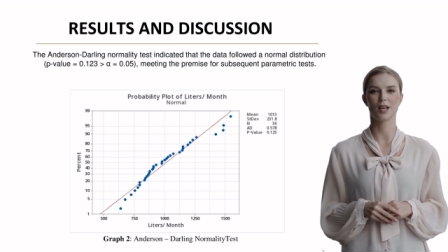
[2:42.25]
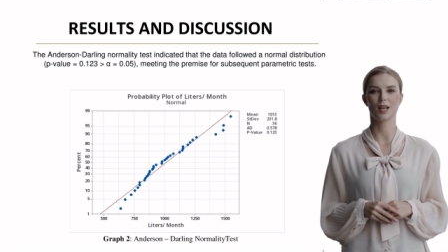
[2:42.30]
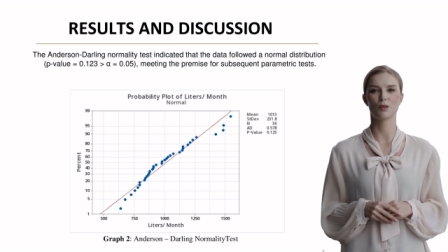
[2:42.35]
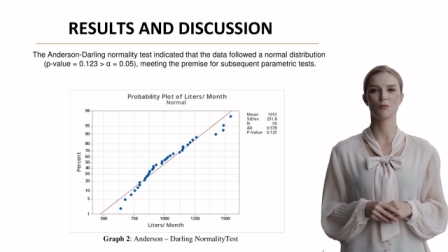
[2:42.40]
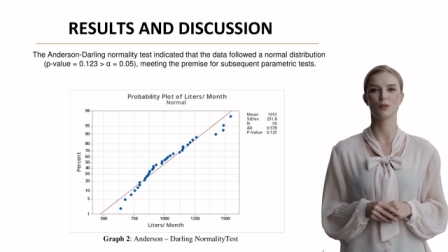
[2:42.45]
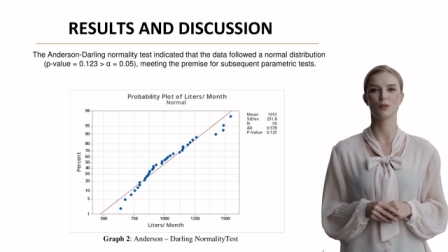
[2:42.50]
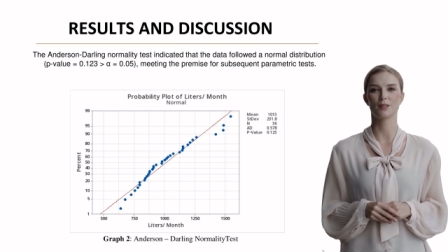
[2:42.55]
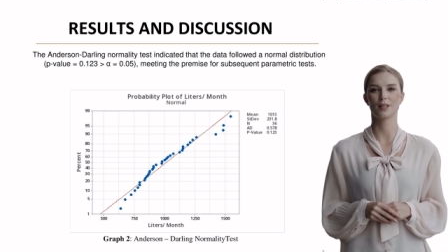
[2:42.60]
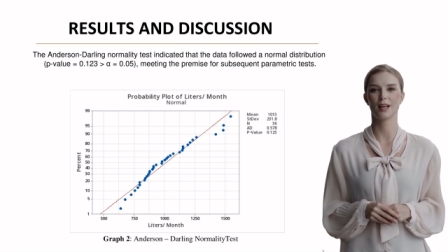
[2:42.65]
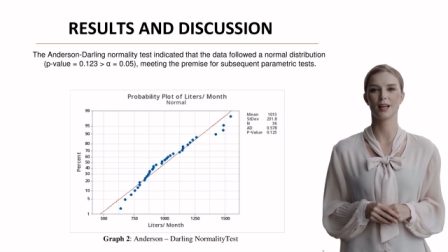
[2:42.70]

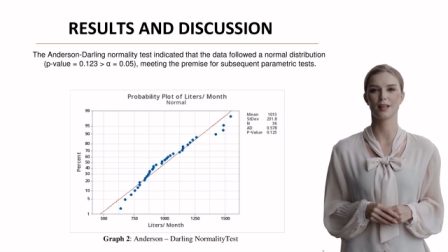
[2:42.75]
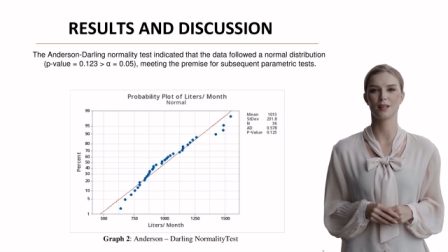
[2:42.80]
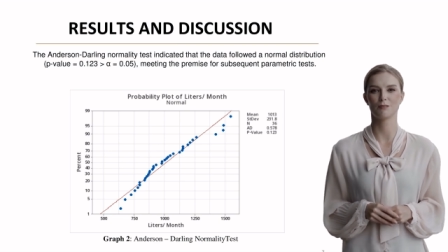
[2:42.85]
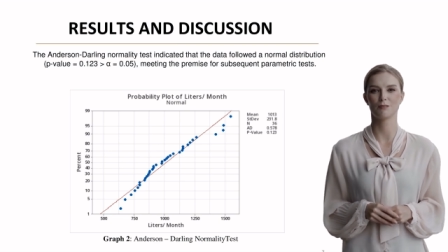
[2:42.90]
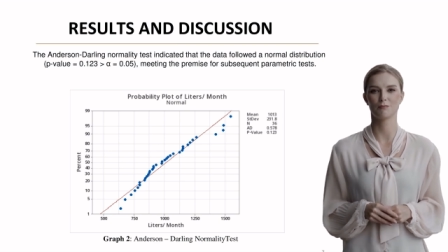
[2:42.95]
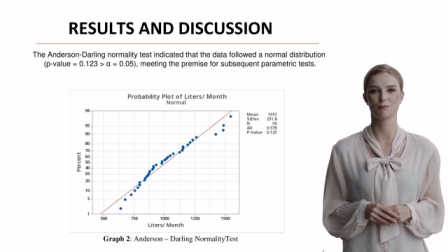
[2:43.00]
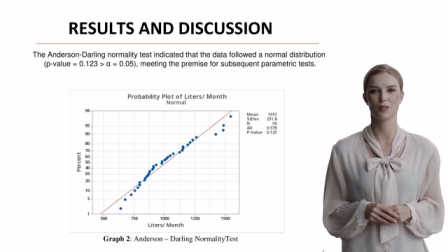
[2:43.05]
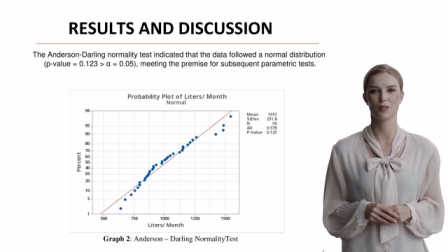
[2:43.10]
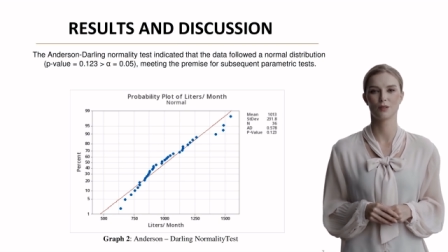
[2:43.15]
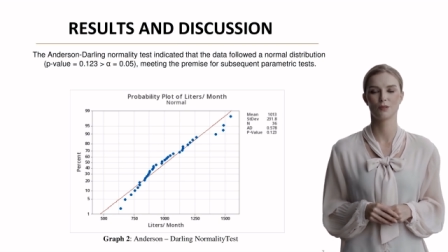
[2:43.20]
our data
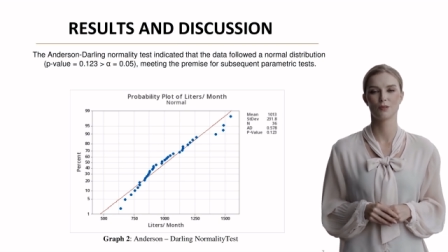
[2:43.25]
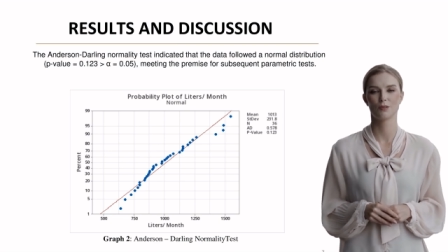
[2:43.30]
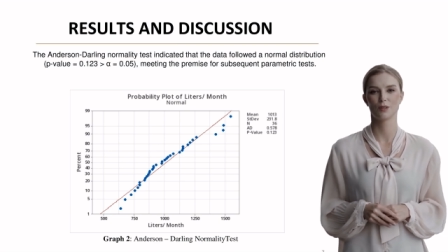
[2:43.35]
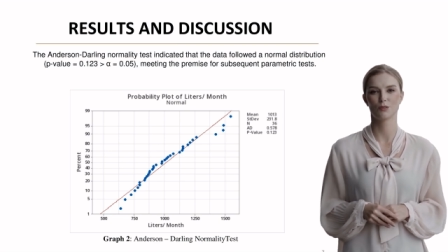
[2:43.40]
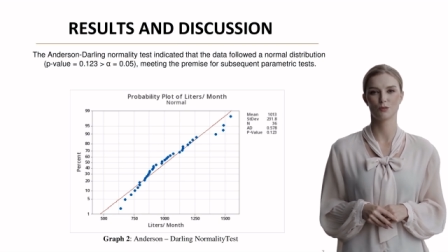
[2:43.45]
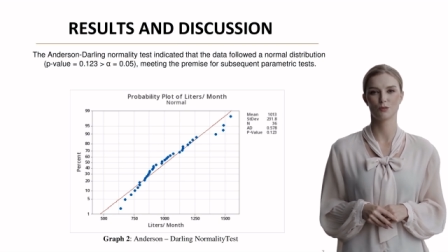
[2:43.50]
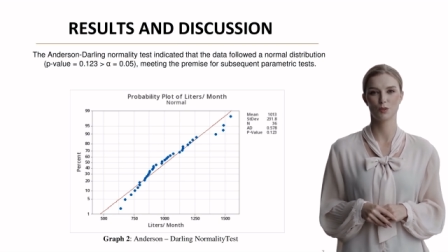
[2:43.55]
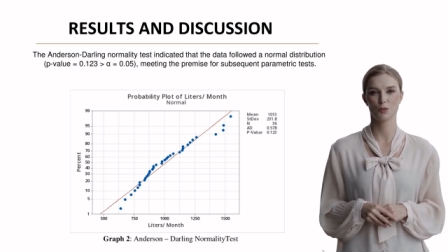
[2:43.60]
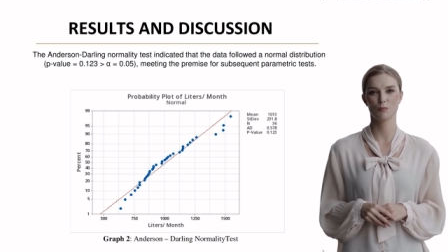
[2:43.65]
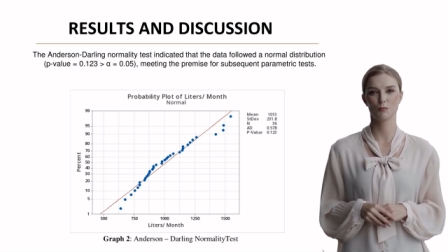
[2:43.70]
followed a
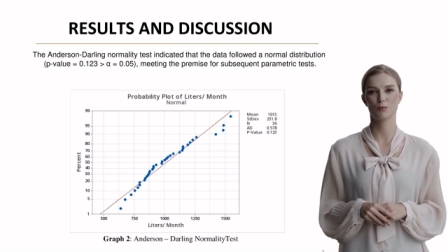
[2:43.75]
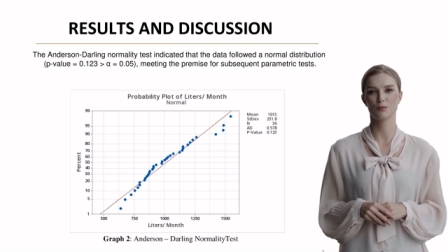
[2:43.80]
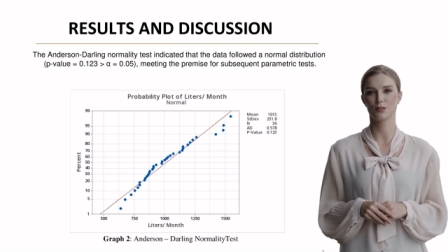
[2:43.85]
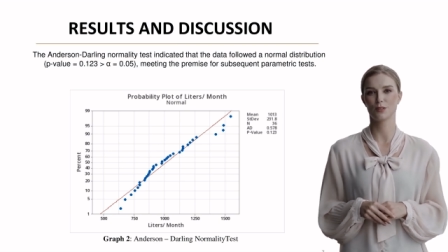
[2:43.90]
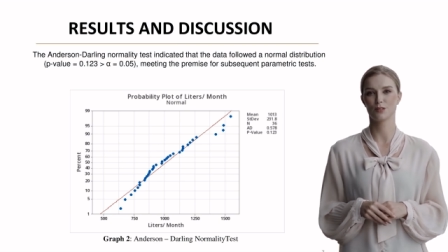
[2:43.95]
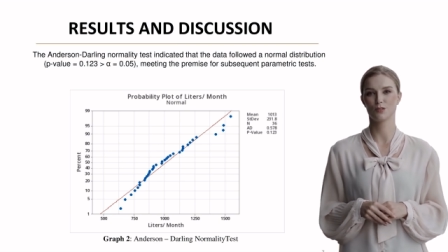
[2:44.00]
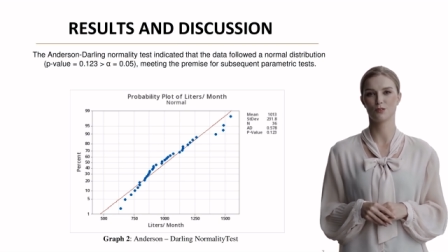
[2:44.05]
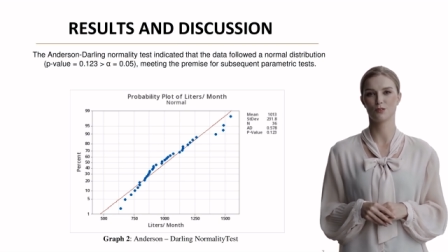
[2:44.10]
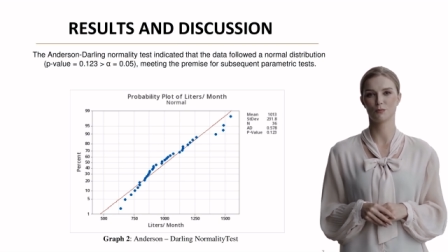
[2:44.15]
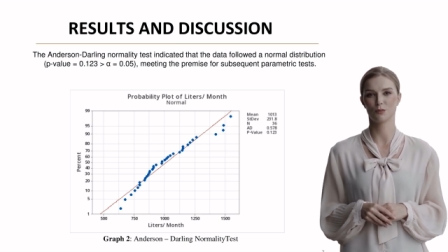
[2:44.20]
normal
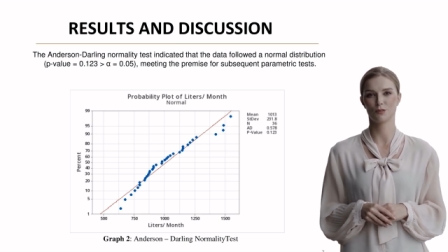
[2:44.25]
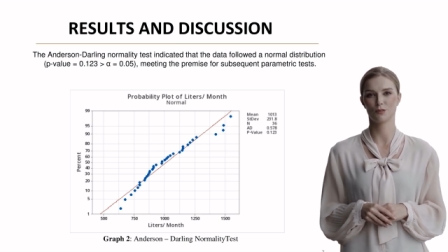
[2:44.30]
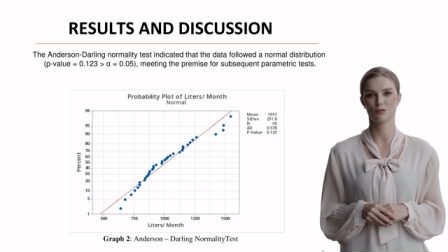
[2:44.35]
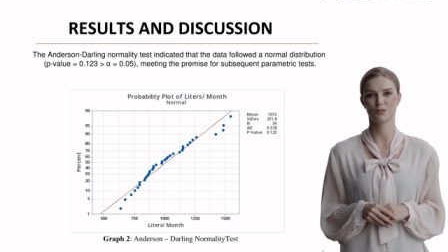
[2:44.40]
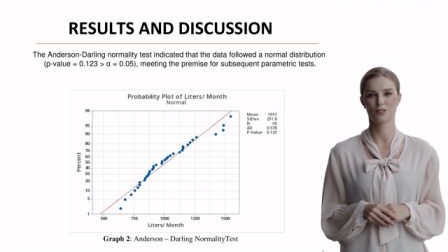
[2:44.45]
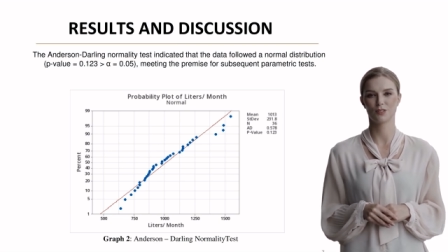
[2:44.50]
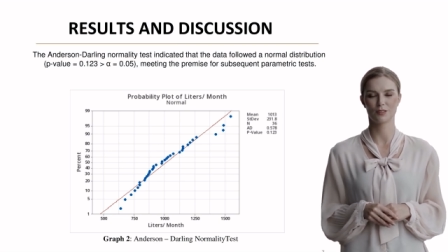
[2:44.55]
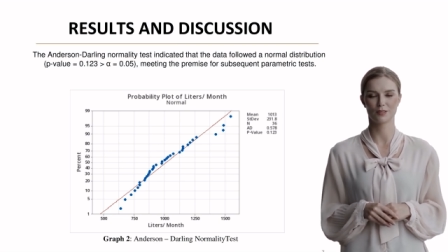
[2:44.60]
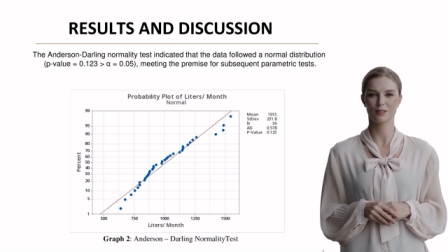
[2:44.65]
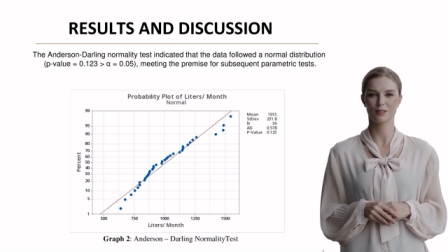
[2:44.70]

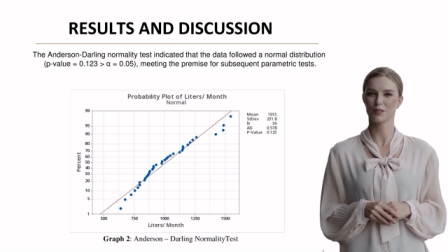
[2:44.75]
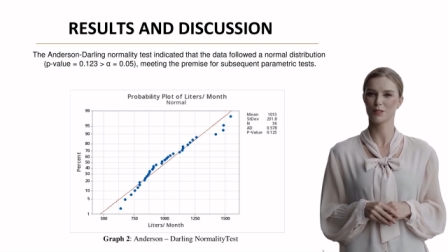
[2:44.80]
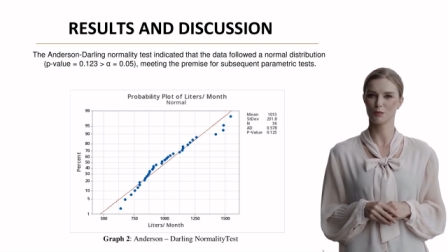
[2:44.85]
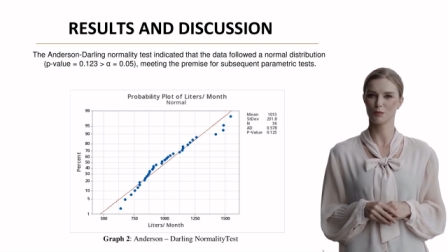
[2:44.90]
distribution,